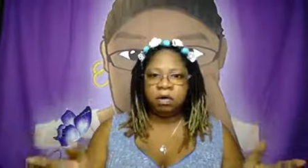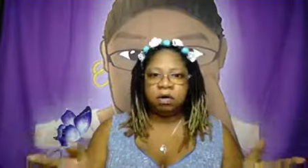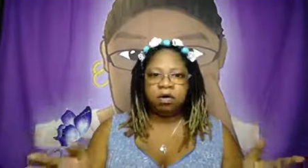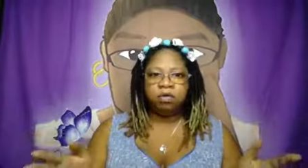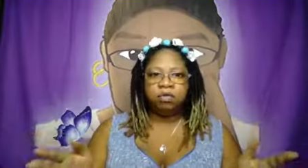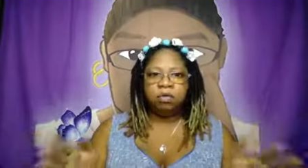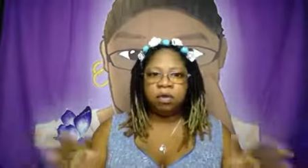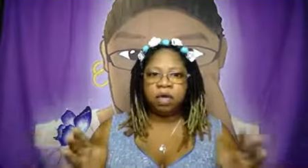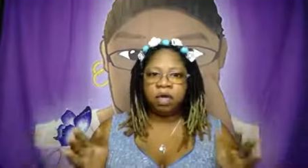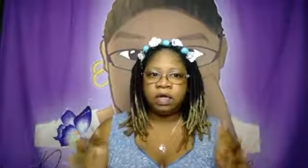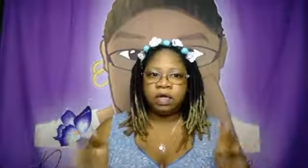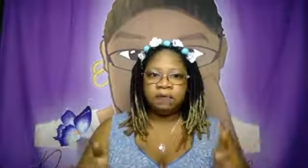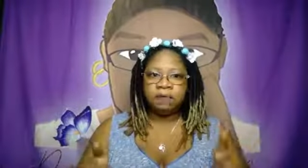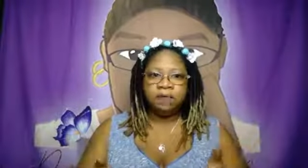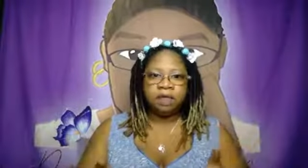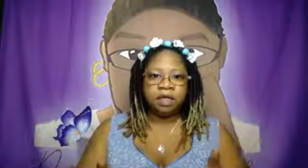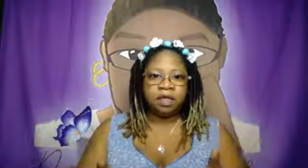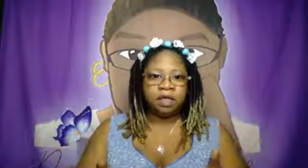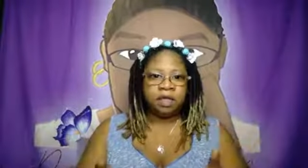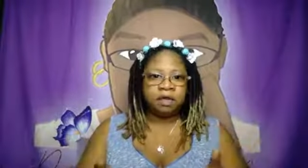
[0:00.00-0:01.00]
who are going to
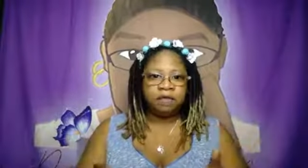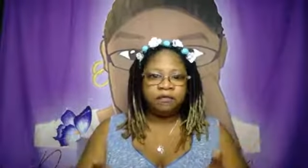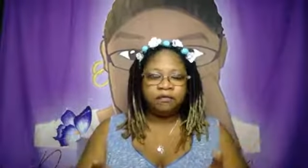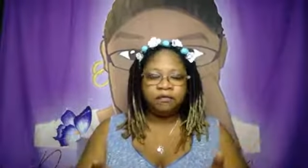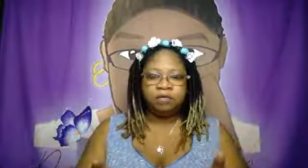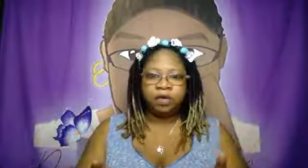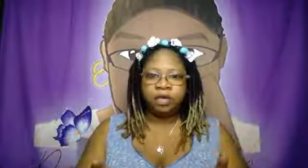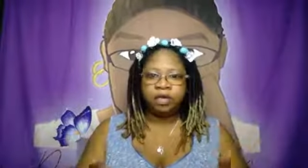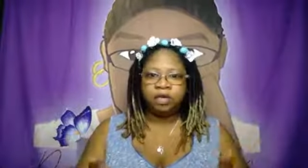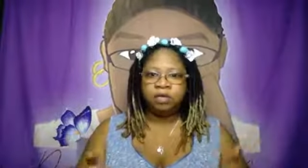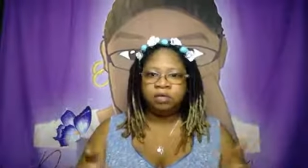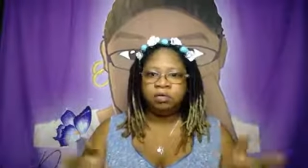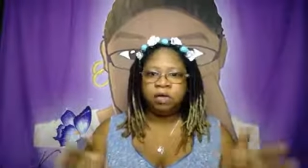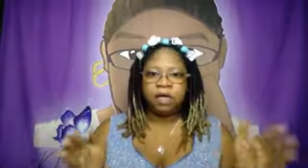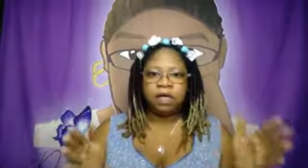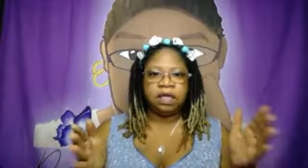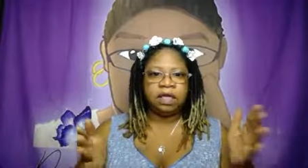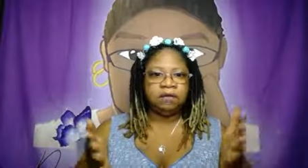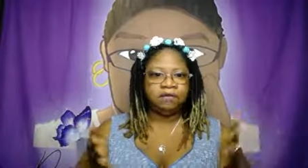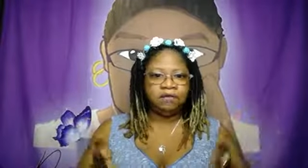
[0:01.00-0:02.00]
be there for you
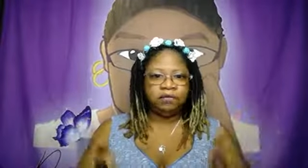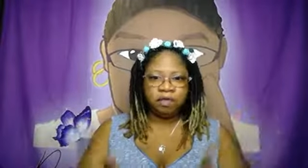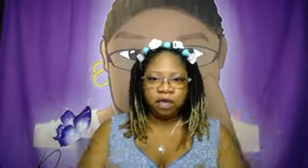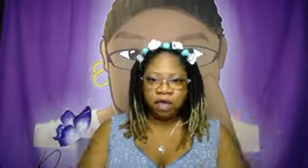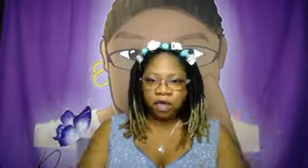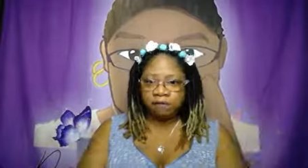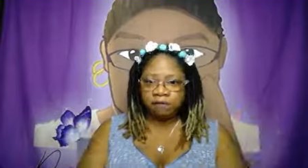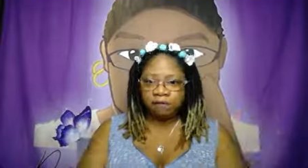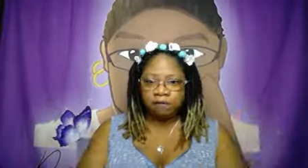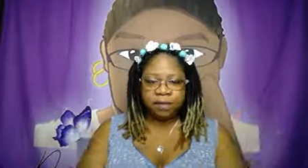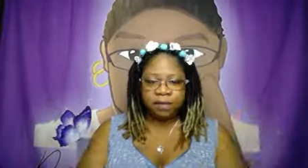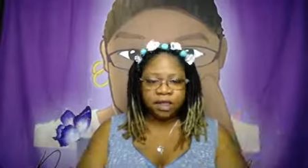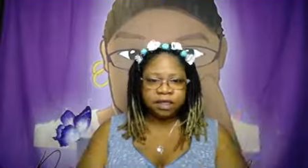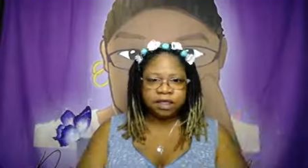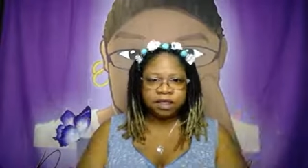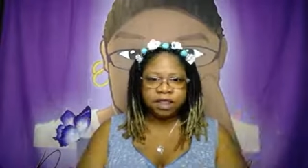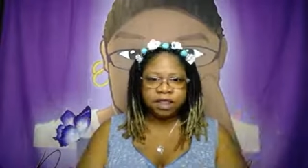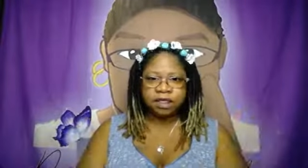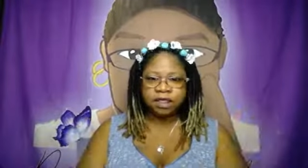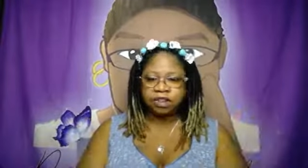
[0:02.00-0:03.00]
and give you the
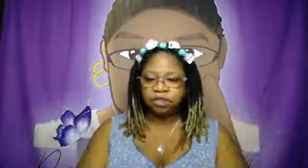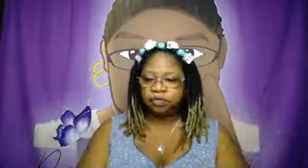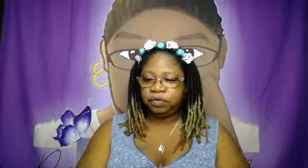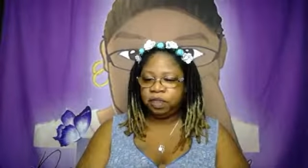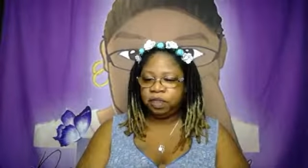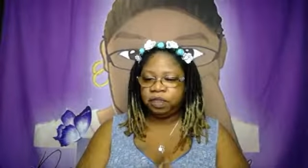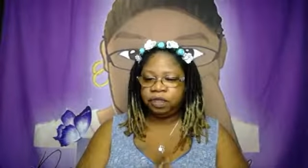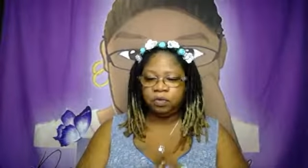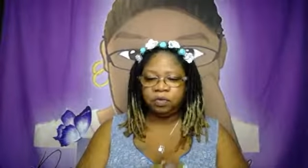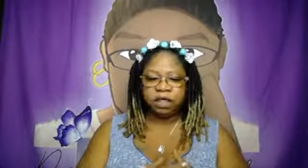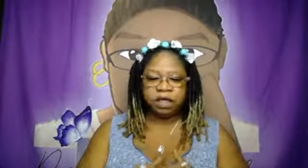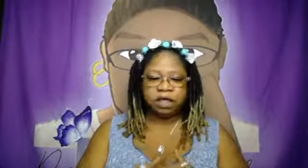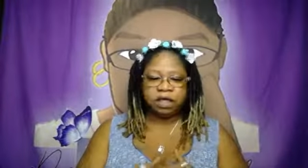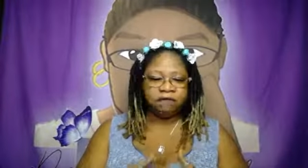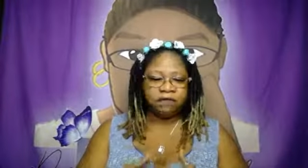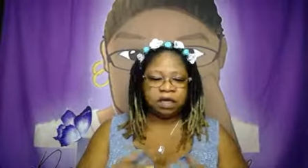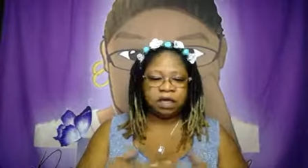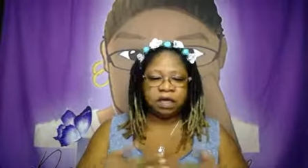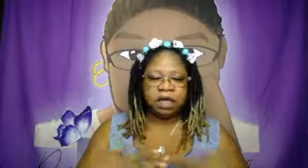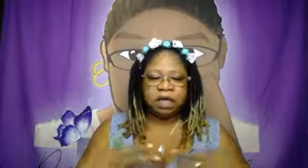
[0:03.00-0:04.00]
information that you need or
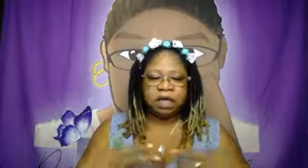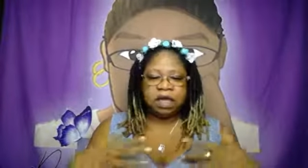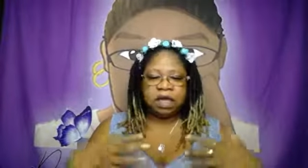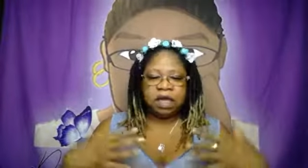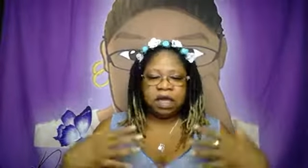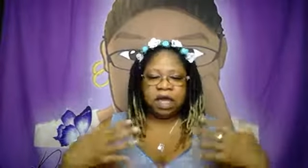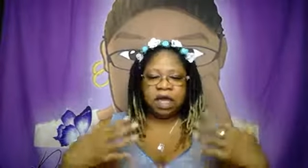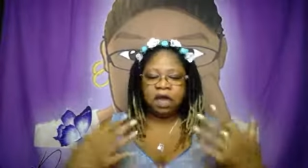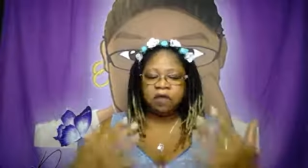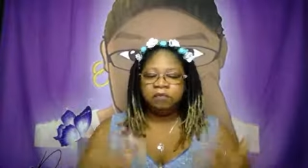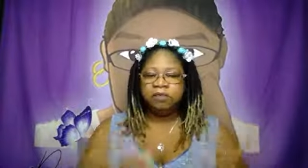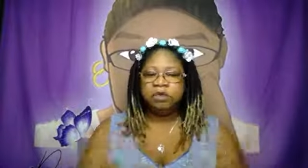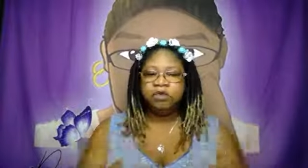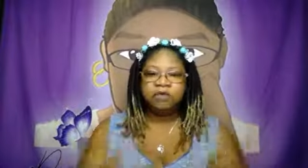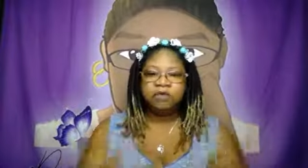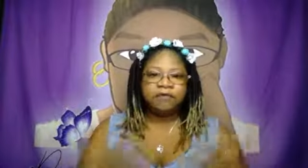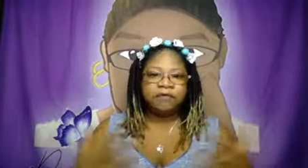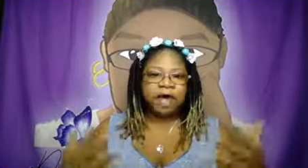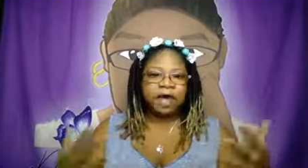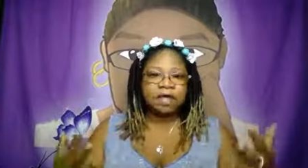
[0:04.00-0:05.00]
even help you to
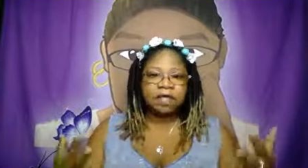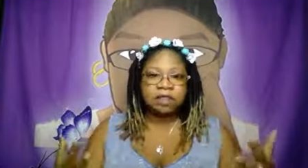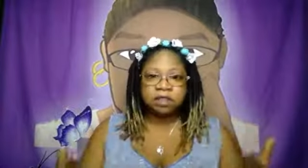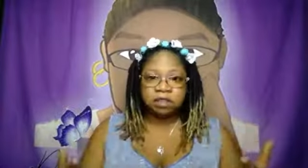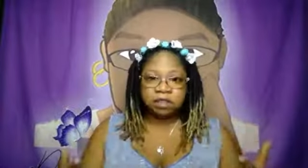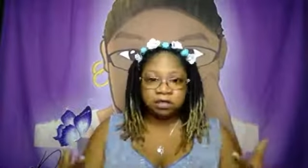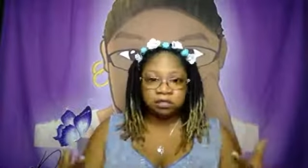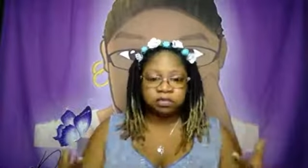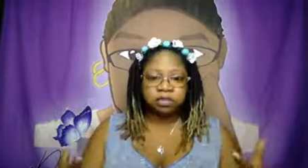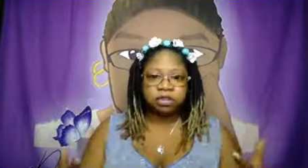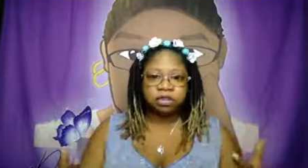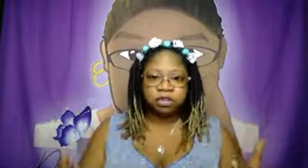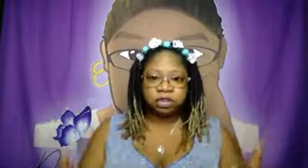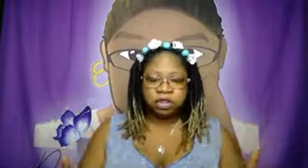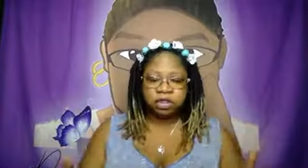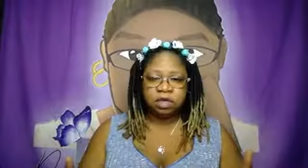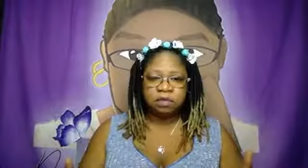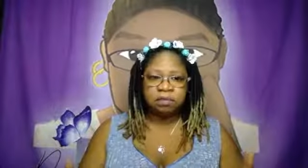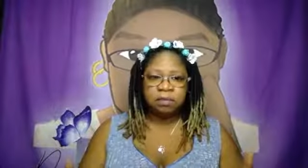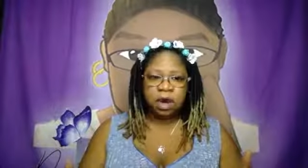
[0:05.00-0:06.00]
find a solution to
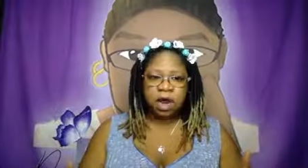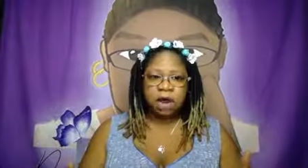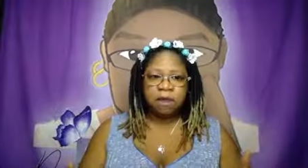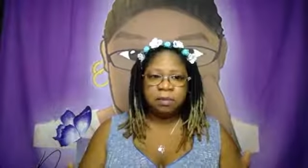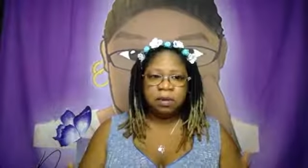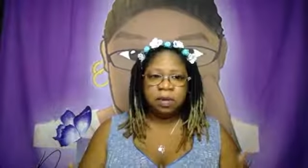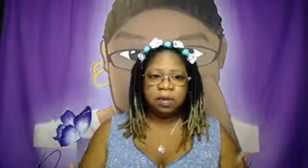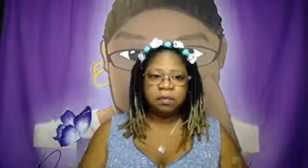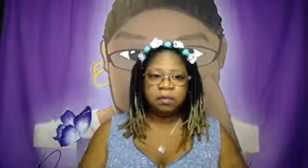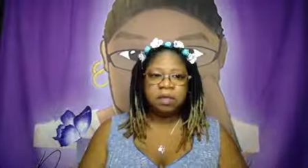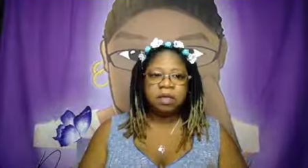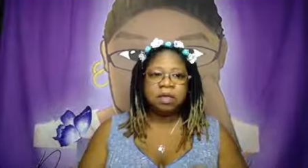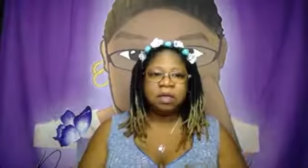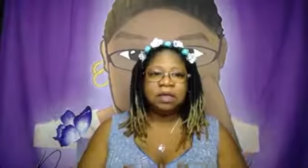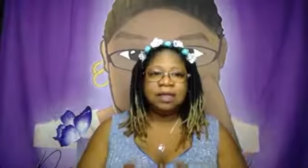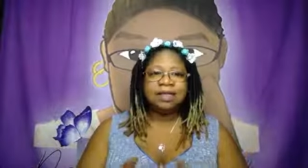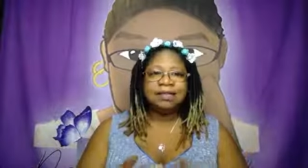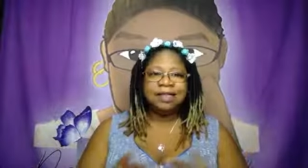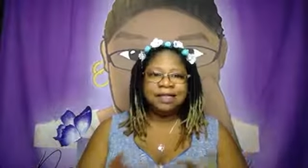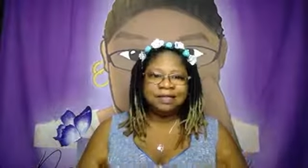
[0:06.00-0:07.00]
your problem,
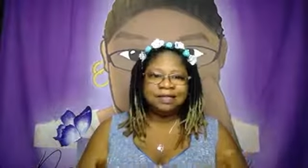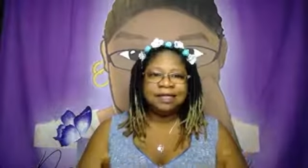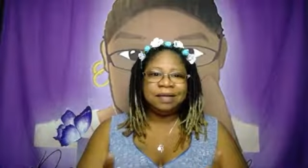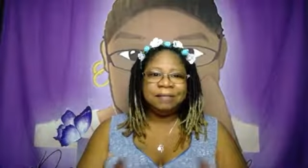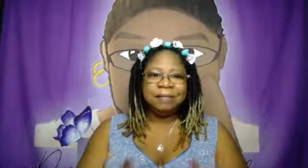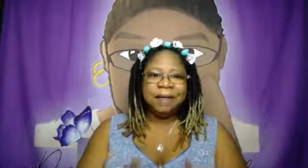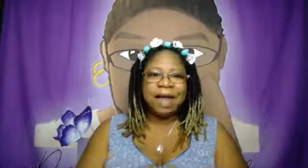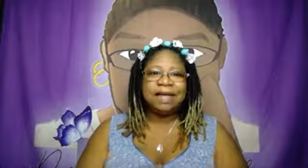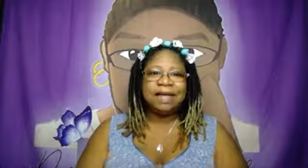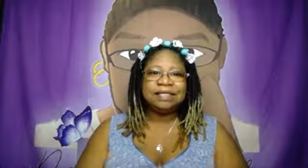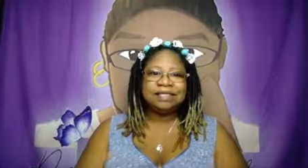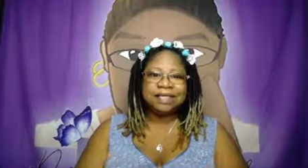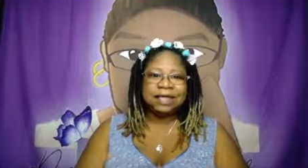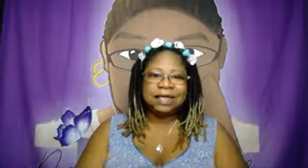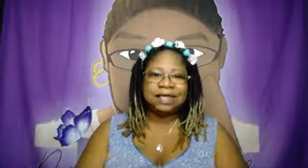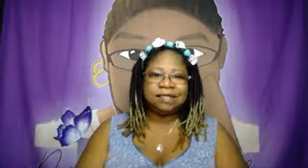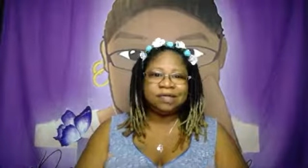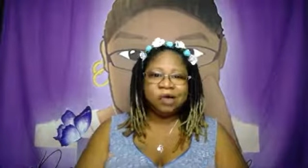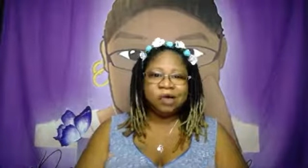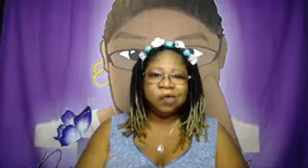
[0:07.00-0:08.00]
then somebody
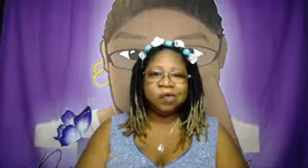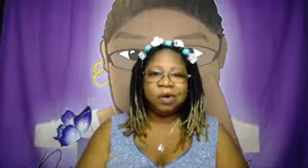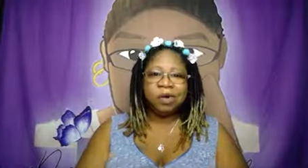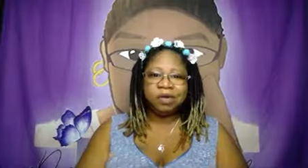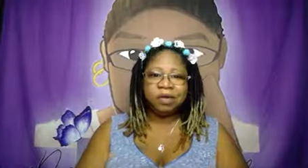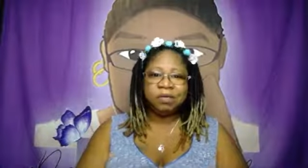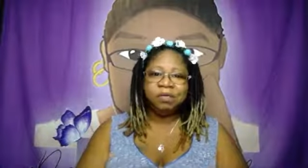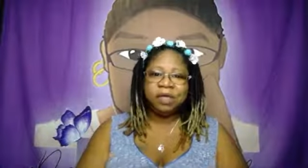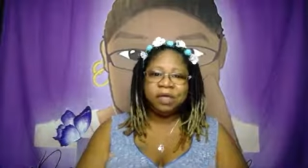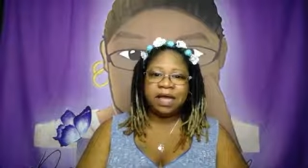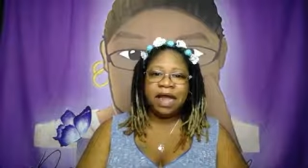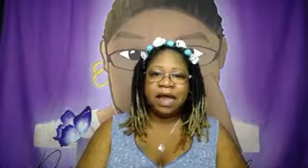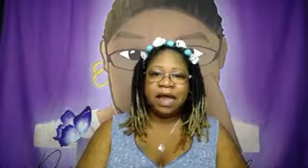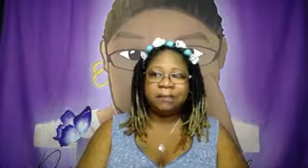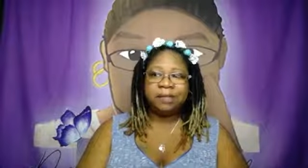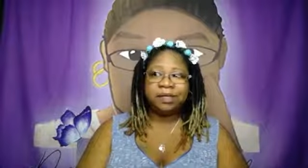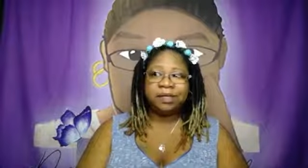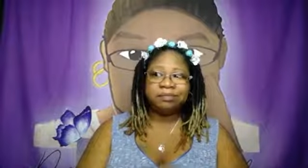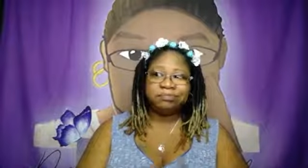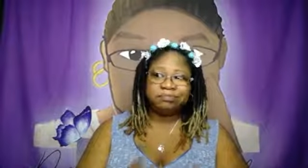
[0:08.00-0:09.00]
saying, don't worry, be
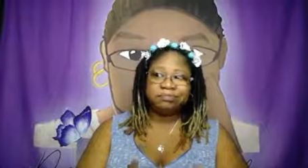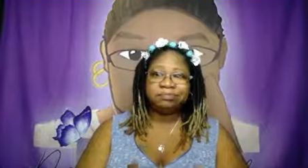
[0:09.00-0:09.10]
happy,